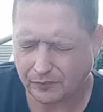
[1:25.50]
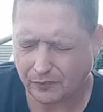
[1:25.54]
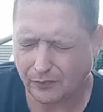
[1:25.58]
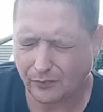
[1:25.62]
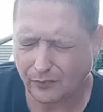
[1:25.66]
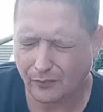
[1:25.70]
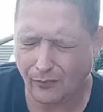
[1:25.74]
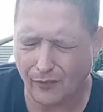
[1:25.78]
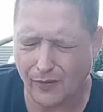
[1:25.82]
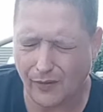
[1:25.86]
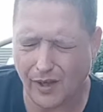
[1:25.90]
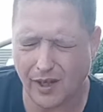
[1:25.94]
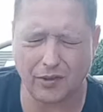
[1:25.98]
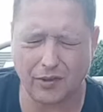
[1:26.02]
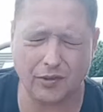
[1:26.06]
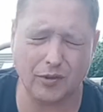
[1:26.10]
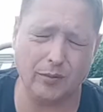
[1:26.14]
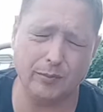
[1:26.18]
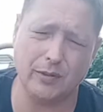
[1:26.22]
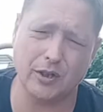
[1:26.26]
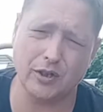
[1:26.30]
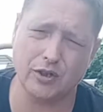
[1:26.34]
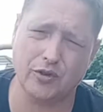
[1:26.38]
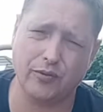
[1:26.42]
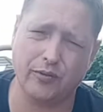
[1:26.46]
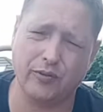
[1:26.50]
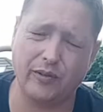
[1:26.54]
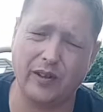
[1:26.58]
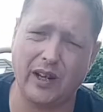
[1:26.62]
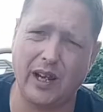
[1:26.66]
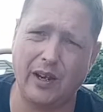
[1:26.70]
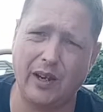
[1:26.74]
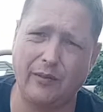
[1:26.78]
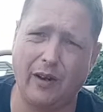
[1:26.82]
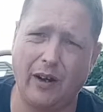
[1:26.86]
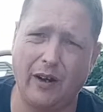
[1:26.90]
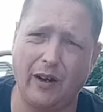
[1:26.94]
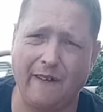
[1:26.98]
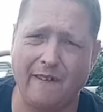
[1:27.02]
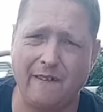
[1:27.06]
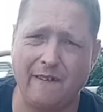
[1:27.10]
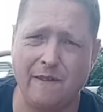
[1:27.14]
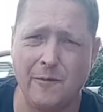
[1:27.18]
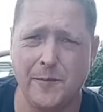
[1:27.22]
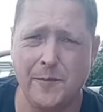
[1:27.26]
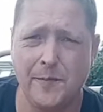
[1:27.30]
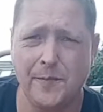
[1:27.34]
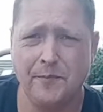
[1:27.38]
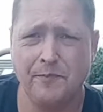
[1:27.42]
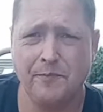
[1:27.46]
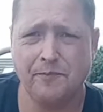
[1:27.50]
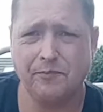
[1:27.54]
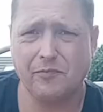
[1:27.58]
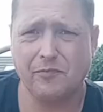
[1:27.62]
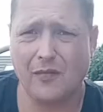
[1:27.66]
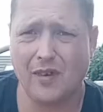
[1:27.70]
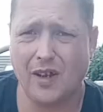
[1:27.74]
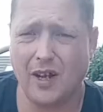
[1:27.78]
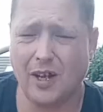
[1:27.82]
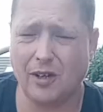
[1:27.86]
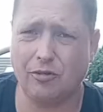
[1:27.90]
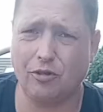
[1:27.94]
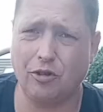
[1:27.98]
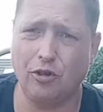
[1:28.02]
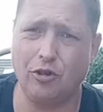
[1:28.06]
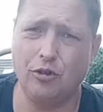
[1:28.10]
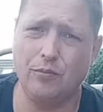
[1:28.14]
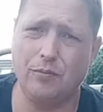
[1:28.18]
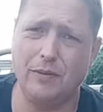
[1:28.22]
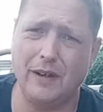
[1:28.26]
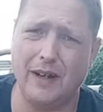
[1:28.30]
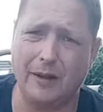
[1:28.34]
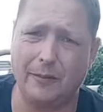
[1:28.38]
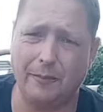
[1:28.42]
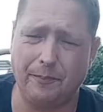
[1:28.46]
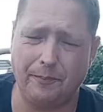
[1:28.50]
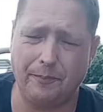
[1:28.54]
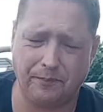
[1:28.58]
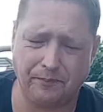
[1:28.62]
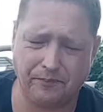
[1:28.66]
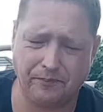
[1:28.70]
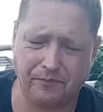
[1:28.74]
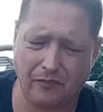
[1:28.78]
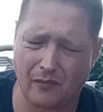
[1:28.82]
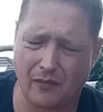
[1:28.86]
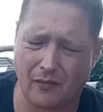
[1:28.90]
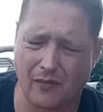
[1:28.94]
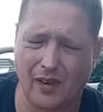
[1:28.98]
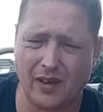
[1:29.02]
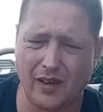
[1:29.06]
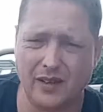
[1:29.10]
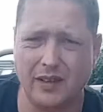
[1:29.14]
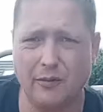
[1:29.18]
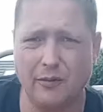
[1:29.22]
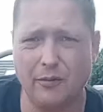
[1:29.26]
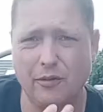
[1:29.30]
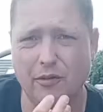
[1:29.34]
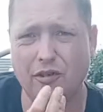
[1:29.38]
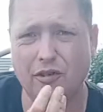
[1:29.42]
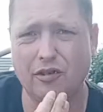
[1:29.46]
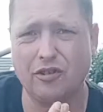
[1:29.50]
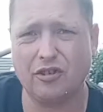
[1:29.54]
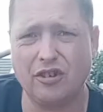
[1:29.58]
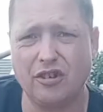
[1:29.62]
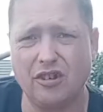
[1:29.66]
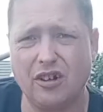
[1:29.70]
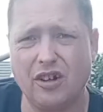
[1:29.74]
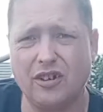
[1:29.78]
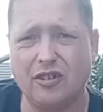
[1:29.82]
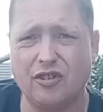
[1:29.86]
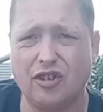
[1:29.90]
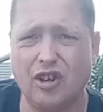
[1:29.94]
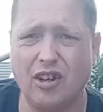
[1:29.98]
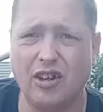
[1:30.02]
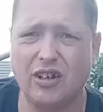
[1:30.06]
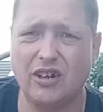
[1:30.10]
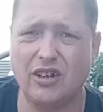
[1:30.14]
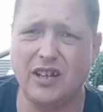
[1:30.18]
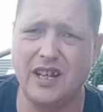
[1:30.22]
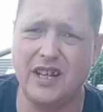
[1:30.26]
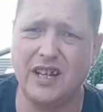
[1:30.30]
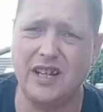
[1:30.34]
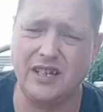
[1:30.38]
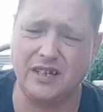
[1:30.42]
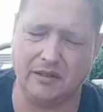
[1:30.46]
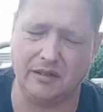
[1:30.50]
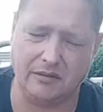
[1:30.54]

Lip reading: There's not much flavour at all, but there is a slight tingle of heat.